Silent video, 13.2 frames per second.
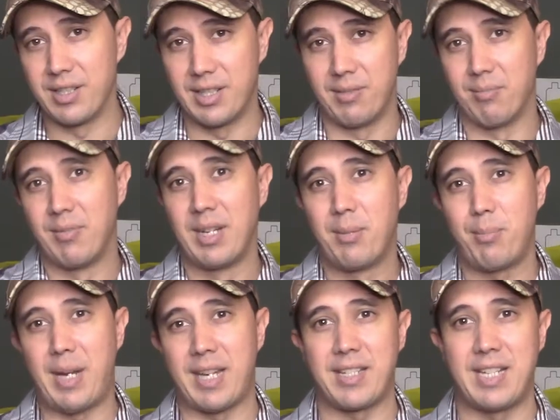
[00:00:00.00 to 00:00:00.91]
and
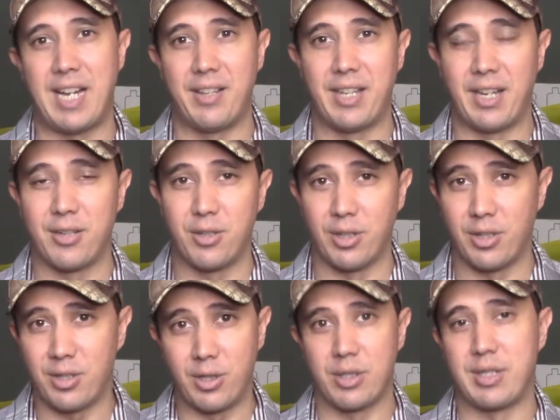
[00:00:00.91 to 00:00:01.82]
pats down that
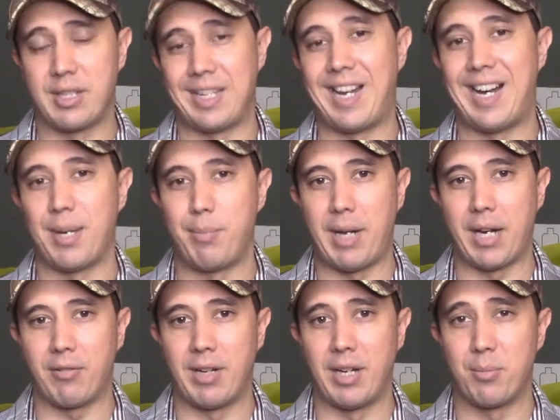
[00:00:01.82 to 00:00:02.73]
dirt, turns into
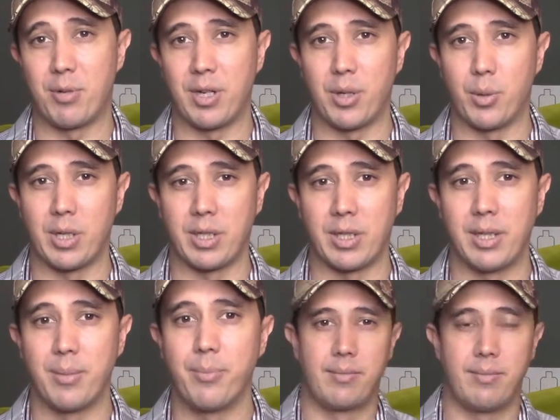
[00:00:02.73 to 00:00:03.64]
hard-packed ground pretty
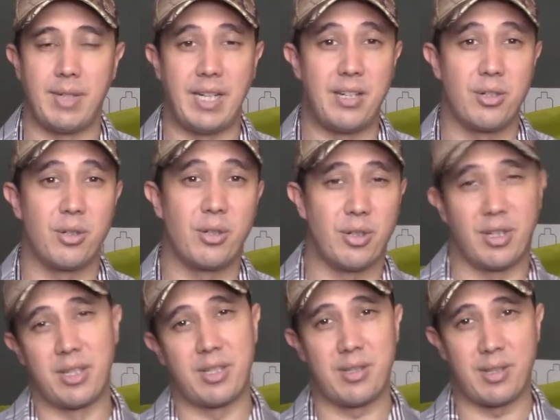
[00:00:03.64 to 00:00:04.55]
quickly. Indoor,
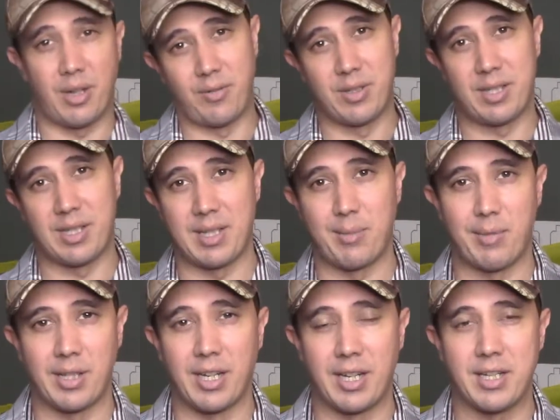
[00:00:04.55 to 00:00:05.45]
it's obviously
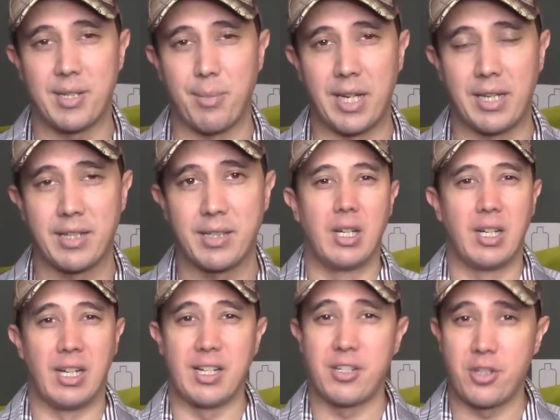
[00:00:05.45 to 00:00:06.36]
something like cement.
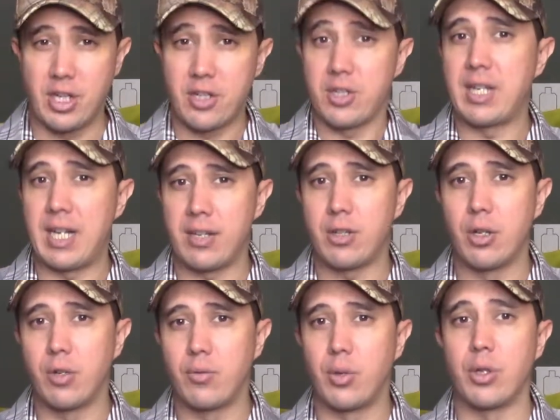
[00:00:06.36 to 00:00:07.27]
I suggest you take
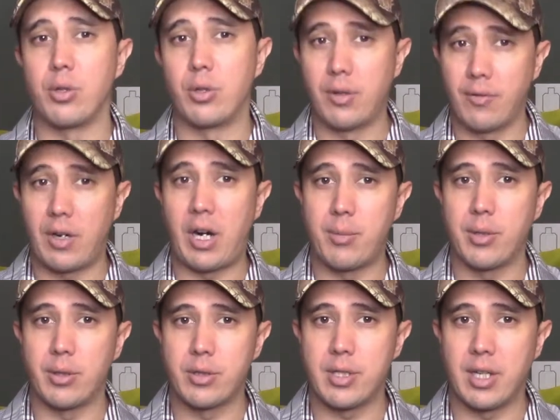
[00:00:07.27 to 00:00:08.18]
note of what your
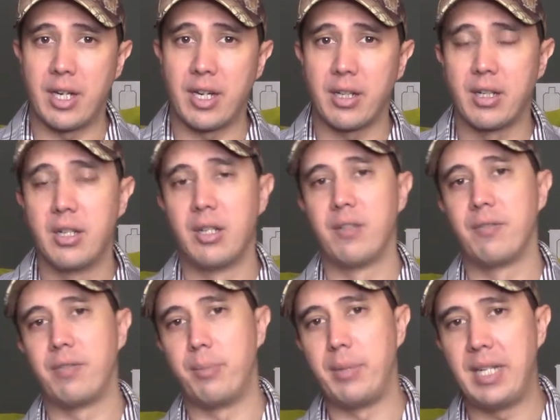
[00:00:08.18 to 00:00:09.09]
environment looks like.
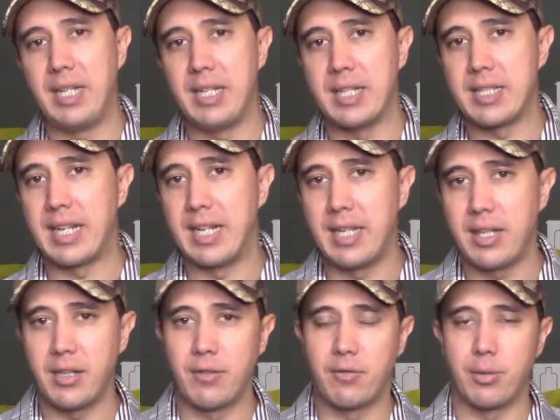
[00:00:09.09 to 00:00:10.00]
For me, it's
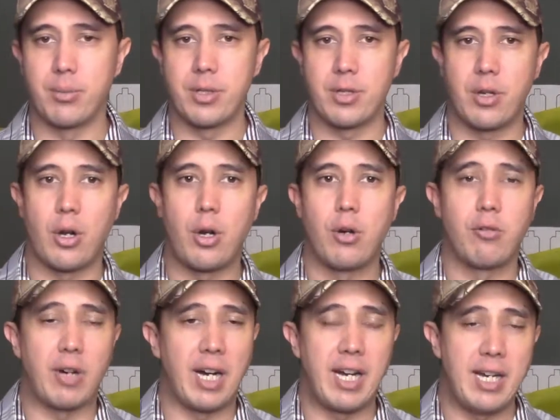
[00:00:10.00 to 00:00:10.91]
anything from snow,
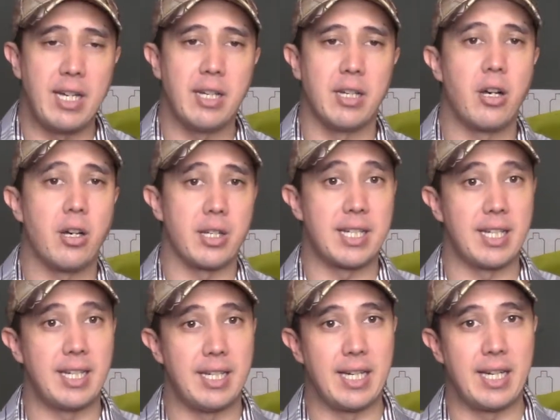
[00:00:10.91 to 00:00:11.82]
rain, and hot
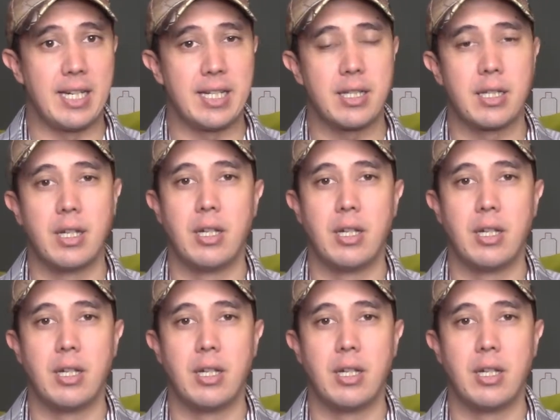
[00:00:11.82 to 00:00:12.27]
sunny days,